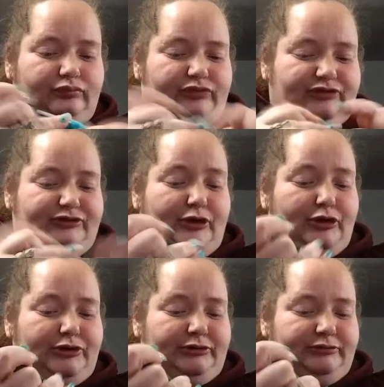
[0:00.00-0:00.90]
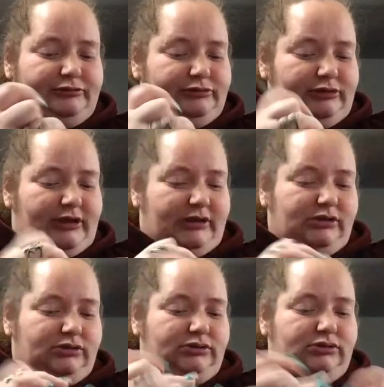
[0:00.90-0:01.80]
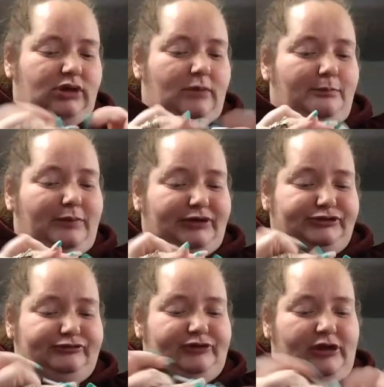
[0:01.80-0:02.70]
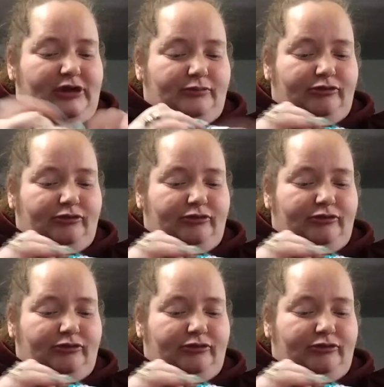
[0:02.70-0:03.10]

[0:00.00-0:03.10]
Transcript: yarn like a bunch of times.